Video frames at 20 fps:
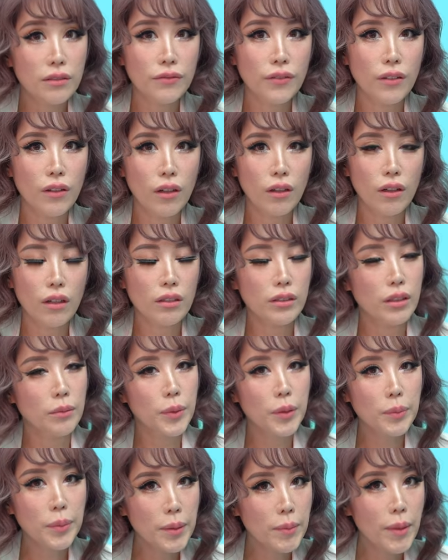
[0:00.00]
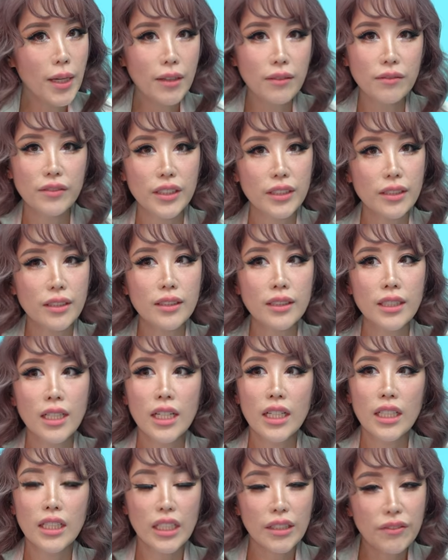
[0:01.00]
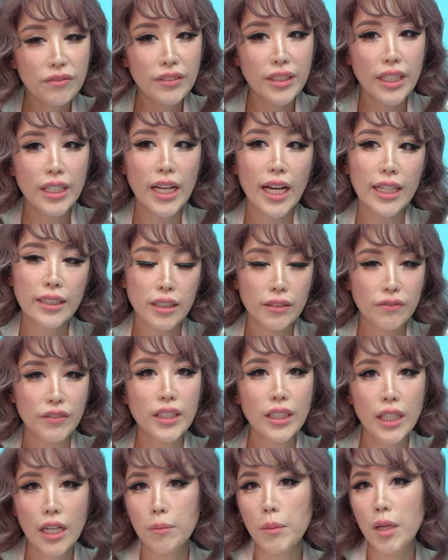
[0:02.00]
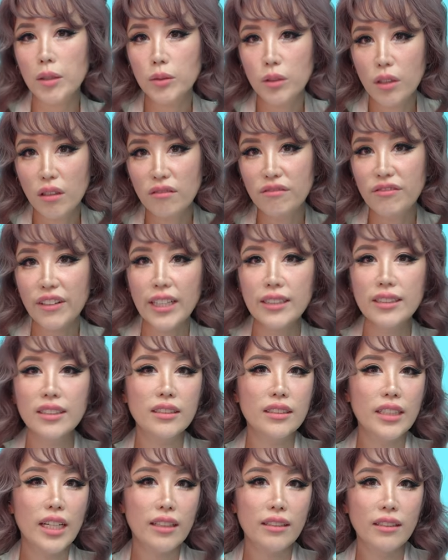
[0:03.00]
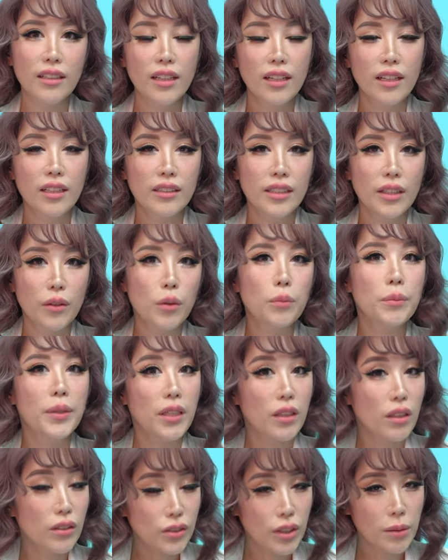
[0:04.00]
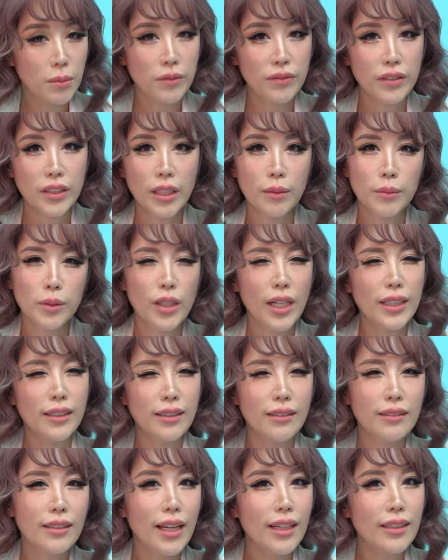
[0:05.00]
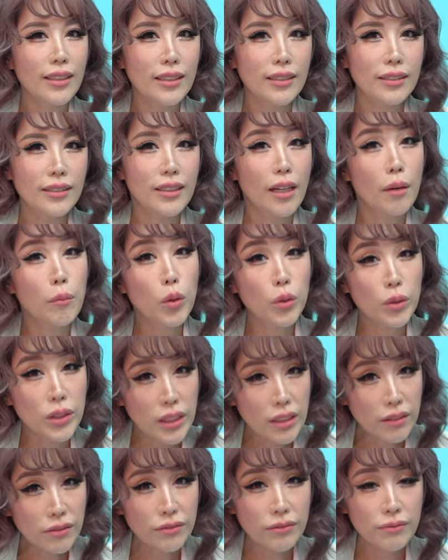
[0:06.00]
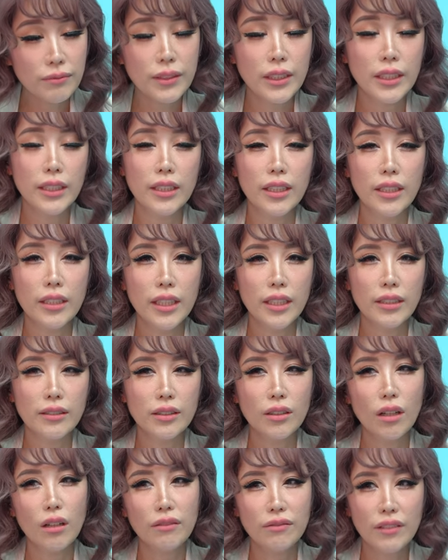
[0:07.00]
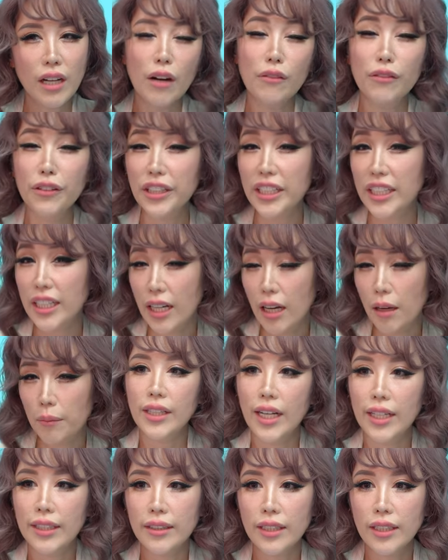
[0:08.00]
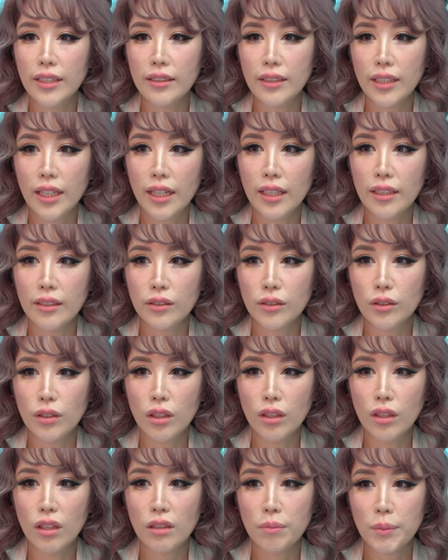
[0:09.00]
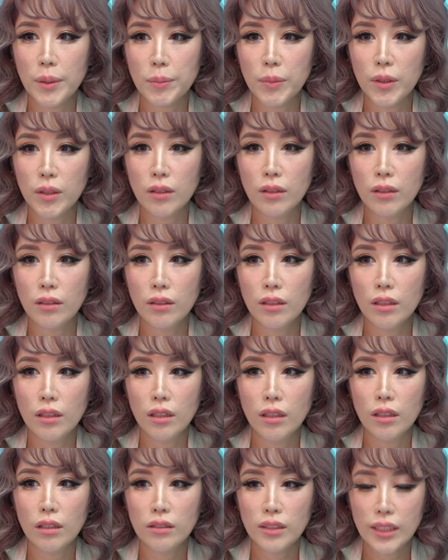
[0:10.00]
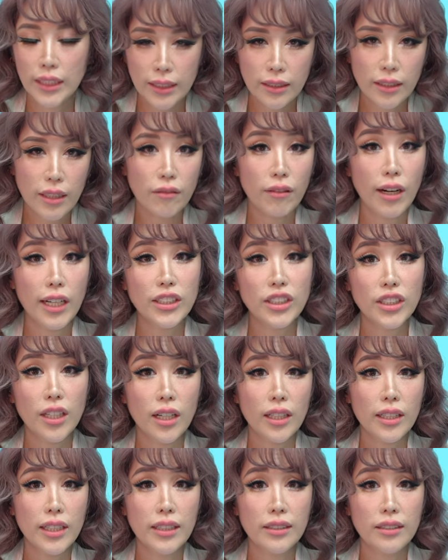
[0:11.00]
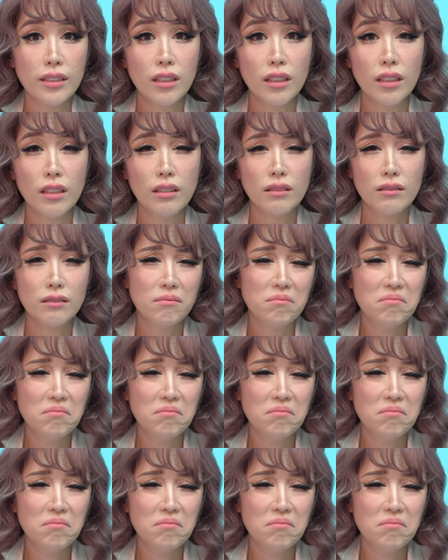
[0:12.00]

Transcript: for the Bupima versus if they actively came out to confess, then there will be a lot of trouble for them. So I think that is their motive in, in sort of covering it up. I think that, you know, a lot of people think that Raeesah is a